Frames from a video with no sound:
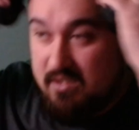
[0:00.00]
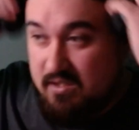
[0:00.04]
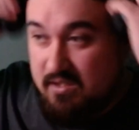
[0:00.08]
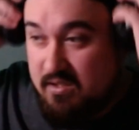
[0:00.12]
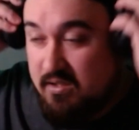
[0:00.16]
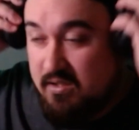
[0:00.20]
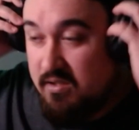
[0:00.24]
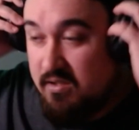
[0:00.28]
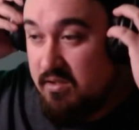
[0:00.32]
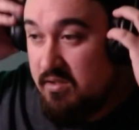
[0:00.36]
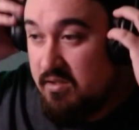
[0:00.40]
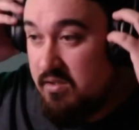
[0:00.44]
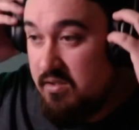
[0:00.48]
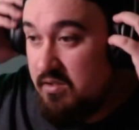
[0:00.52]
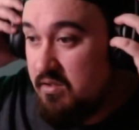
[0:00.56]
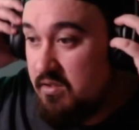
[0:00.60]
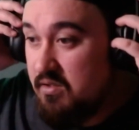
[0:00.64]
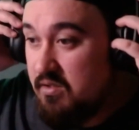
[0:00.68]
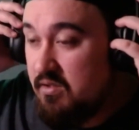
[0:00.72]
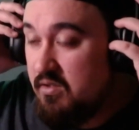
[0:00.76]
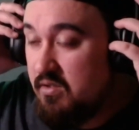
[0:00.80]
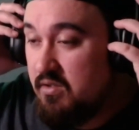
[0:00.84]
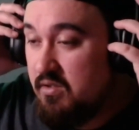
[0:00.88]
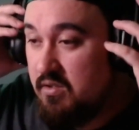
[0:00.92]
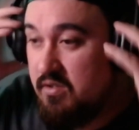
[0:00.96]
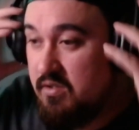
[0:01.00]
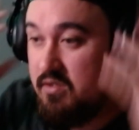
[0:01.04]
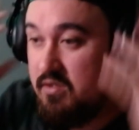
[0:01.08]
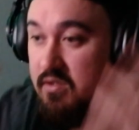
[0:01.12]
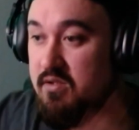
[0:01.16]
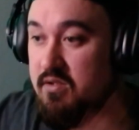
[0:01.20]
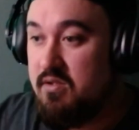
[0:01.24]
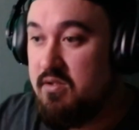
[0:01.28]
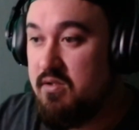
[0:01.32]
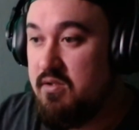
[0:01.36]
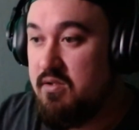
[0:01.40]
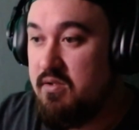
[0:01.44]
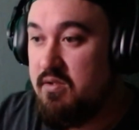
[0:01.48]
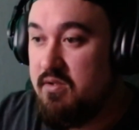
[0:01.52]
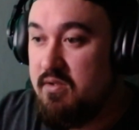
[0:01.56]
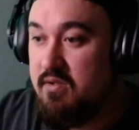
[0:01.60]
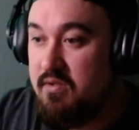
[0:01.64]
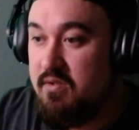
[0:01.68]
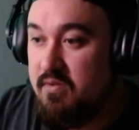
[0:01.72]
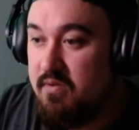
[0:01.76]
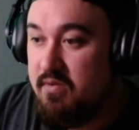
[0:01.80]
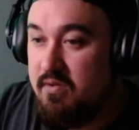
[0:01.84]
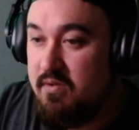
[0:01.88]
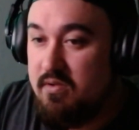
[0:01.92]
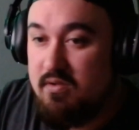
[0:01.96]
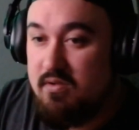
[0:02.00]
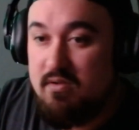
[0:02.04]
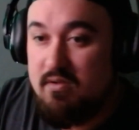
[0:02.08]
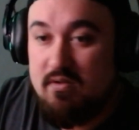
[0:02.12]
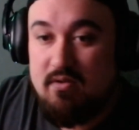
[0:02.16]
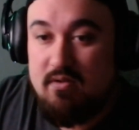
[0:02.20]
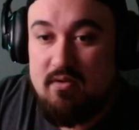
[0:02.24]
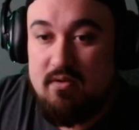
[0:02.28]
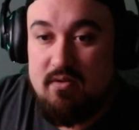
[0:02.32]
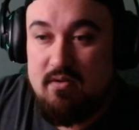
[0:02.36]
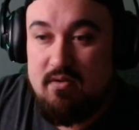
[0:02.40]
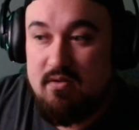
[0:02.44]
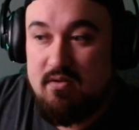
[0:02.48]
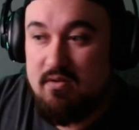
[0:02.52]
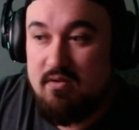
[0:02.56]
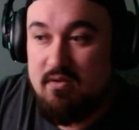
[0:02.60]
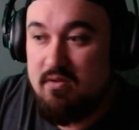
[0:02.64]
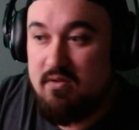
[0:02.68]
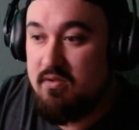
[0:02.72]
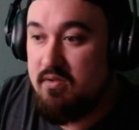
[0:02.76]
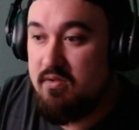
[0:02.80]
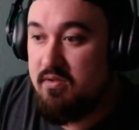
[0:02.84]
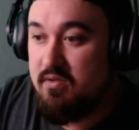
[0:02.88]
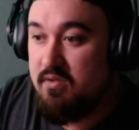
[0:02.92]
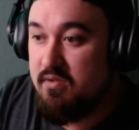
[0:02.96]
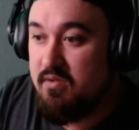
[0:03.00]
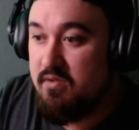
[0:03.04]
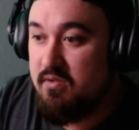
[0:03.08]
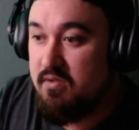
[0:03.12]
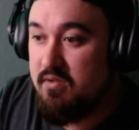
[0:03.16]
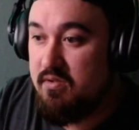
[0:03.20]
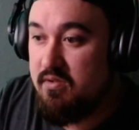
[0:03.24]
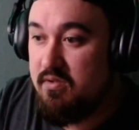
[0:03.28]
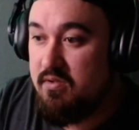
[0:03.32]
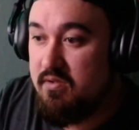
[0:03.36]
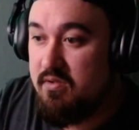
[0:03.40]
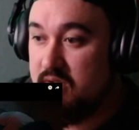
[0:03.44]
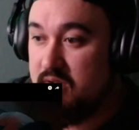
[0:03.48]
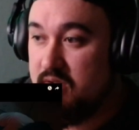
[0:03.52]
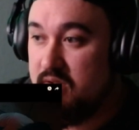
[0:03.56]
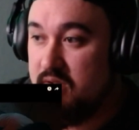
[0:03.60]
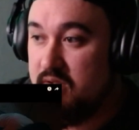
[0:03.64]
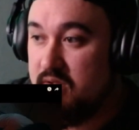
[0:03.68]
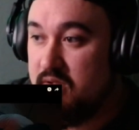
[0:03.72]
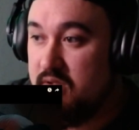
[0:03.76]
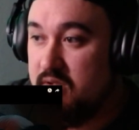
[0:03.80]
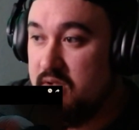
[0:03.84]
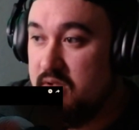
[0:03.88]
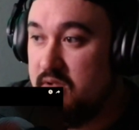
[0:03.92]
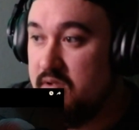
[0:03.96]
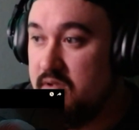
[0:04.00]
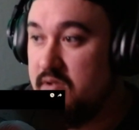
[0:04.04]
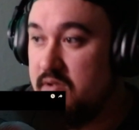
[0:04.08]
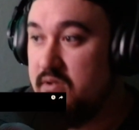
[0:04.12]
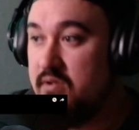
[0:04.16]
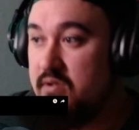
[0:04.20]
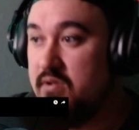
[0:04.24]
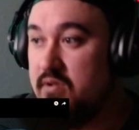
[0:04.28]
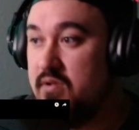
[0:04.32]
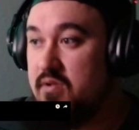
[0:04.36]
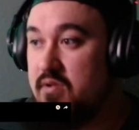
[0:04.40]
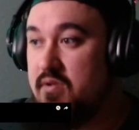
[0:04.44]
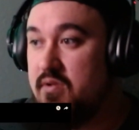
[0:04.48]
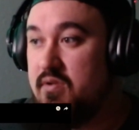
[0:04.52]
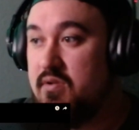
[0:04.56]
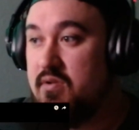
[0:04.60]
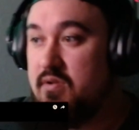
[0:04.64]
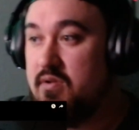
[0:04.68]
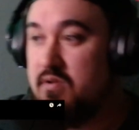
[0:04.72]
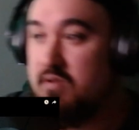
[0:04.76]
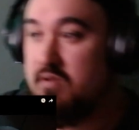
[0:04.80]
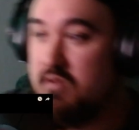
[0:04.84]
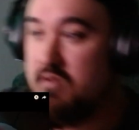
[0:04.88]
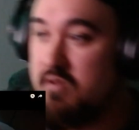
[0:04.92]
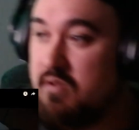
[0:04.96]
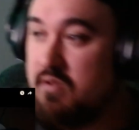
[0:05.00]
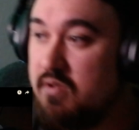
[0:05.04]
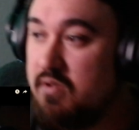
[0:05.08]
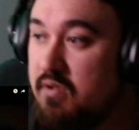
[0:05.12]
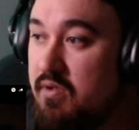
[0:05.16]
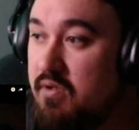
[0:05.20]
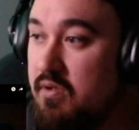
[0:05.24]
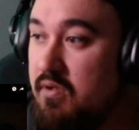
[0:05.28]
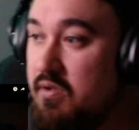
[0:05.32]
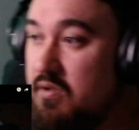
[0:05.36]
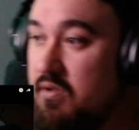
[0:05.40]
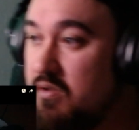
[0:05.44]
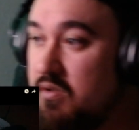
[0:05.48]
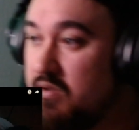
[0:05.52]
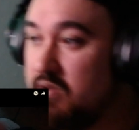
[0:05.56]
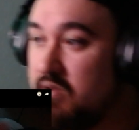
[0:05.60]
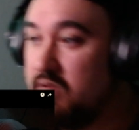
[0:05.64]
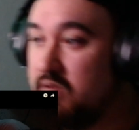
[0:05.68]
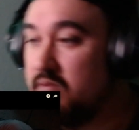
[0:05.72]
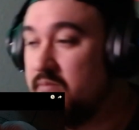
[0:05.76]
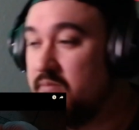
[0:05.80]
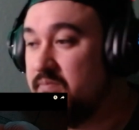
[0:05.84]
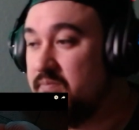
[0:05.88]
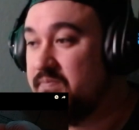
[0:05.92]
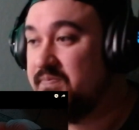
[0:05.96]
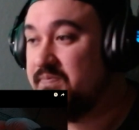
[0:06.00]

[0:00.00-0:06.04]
No one is speaking in this clip.